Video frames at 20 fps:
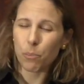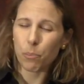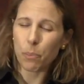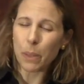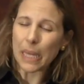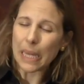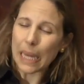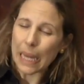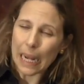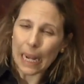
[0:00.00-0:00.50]

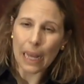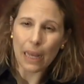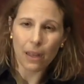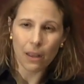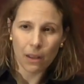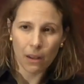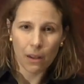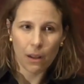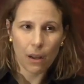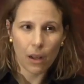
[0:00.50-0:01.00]
beginning
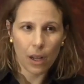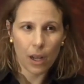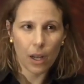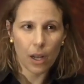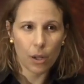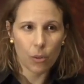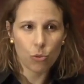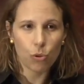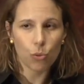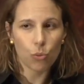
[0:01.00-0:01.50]

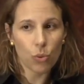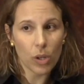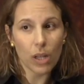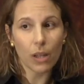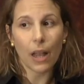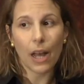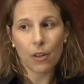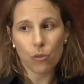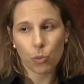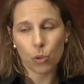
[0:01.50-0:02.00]
to
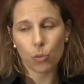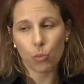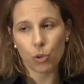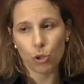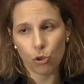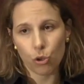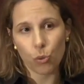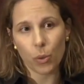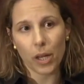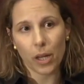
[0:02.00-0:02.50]
realize what
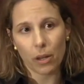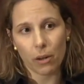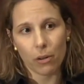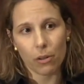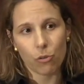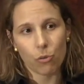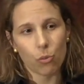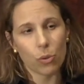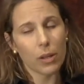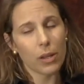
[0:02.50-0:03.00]
we're doing here.
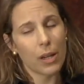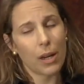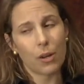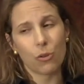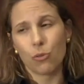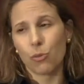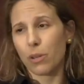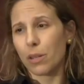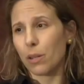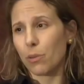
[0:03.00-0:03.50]
It's really
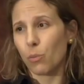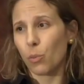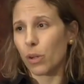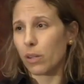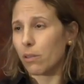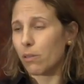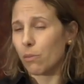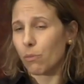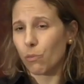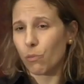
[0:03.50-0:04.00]

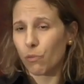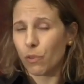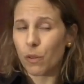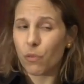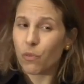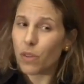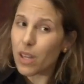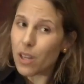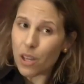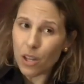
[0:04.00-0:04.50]

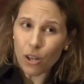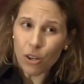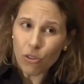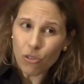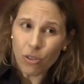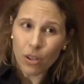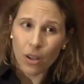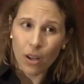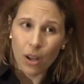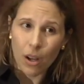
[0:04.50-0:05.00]
150
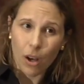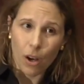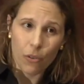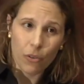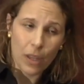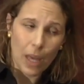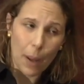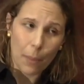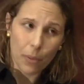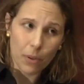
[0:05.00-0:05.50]
years
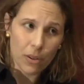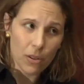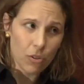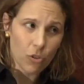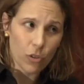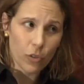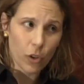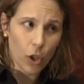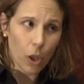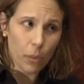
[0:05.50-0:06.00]
of
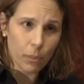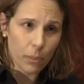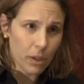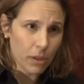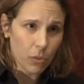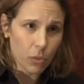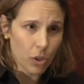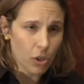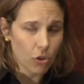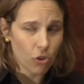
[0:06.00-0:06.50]
capitalist
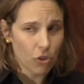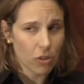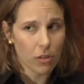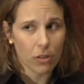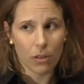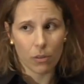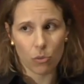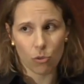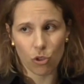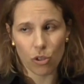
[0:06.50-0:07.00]
development. We're
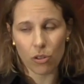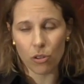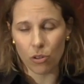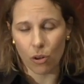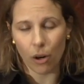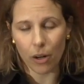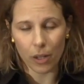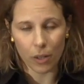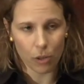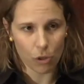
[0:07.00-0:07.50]
just
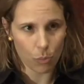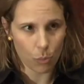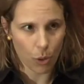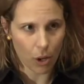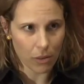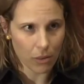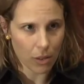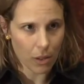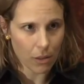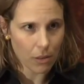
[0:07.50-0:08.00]
starting this
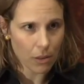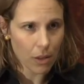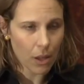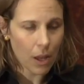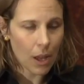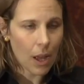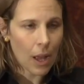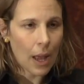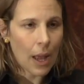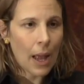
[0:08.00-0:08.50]
process.
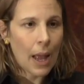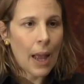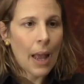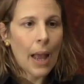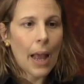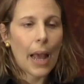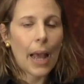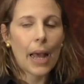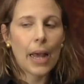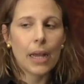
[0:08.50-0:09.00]

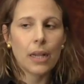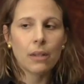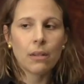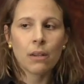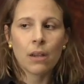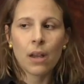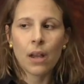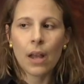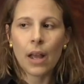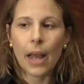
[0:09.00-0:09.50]

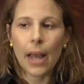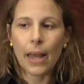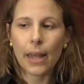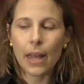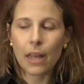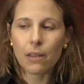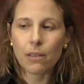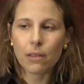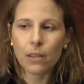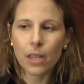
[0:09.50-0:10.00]
And
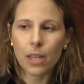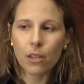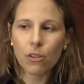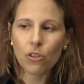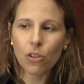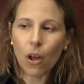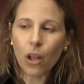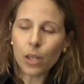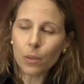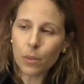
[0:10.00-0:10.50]
as King
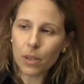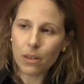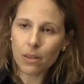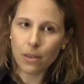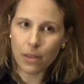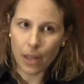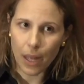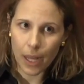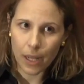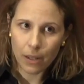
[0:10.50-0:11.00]
Solomon
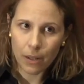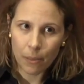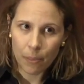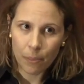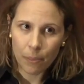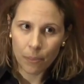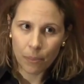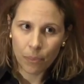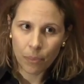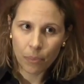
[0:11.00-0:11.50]
said
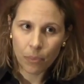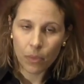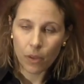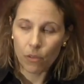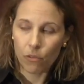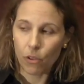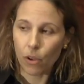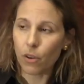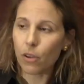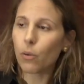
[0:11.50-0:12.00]

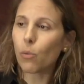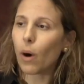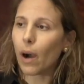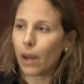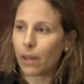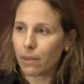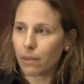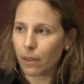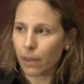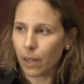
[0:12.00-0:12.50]
very
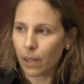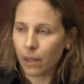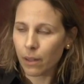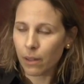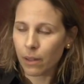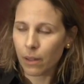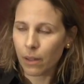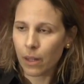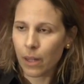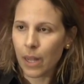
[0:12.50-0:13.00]
wisely,
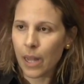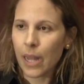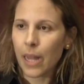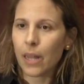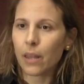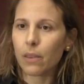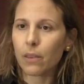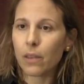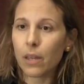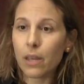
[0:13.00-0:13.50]

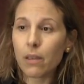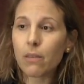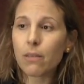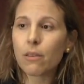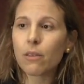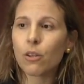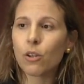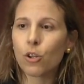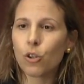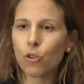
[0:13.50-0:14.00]

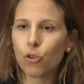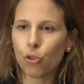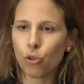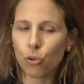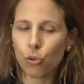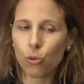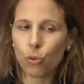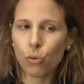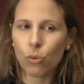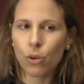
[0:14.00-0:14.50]
this
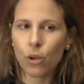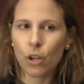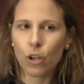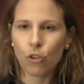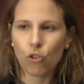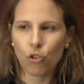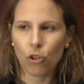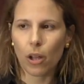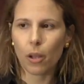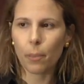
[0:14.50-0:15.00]
too
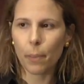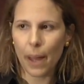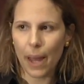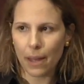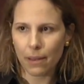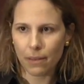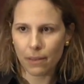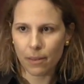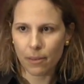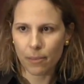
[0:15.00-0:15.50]
shall
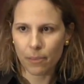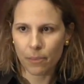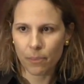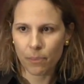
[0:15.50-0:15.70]
pass.